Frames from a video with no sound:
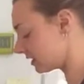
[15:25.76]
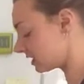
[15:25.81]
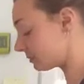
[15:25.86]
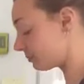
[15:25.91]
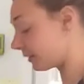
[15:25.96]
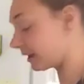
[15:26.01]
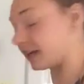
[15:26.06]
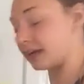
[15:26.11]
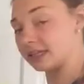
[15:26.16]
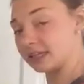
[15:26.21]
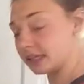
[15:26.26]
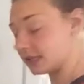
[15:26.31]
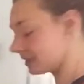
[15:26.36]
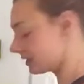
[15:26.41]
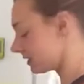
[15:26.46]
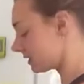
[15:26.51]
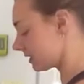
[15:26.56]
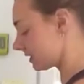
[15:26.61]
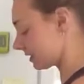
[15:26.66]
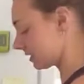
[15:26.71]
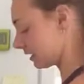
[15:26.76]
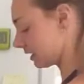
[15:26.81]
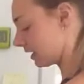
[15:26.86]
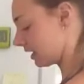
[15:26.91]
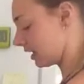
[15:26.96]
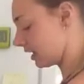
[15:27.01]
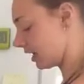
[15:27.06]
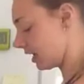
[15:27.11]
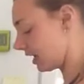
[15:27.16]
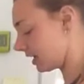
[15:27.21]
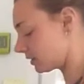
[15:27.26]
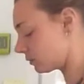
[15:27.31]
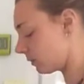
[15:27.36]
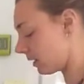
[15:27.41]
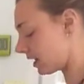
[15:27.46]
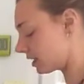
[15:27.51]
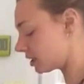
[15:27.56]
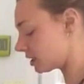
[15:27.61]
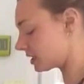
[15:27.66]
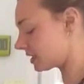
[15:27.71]
spring onions as
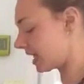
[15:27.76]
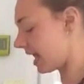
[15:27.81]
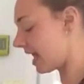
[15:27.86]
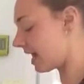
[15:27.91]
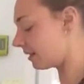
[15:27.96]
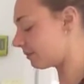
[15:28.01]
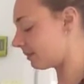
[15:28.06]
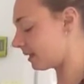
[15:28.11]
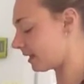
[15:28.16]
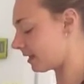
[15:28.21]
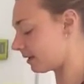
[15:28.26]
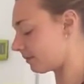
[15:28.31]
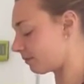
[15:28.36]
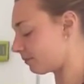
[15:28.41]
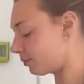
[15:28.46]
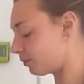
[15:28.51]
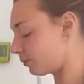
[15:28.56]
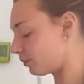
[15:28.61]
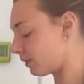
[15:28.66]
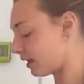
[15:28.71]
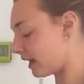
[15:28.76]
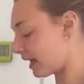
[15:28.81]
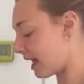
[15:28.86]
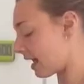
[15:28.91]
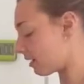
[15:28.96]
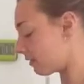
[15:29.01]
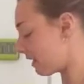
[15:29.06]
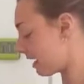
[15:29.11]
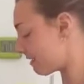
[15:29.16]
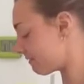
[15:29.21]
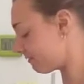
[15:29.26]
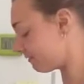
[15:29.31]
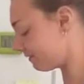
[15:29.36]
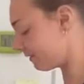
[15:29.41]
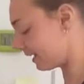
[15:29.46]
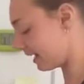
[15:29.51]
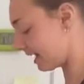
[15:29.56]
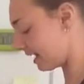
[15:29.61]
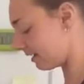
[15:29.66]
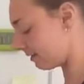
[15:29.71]
well, just to help bring out that
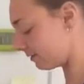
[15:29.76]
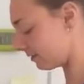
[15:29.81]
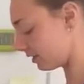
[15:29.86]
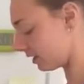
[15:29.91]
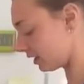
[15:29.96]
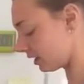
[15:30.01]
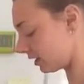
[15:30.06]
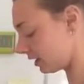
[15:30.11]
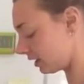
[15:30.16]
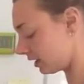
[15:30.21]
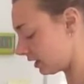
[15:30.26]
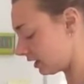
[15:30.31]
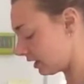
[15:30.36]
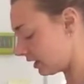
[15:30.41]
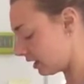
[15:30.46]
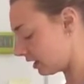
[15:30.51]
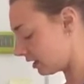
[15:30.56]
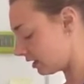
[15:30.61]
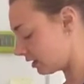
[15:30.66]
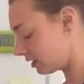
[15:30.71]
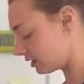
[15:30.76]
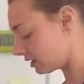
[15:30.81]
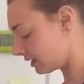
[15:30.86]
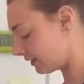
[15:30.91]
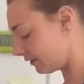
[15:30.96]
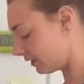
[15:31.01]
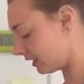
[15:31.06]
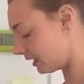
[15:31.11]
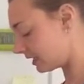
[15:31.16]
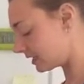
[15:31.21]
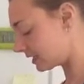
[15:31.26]
flavour. So if you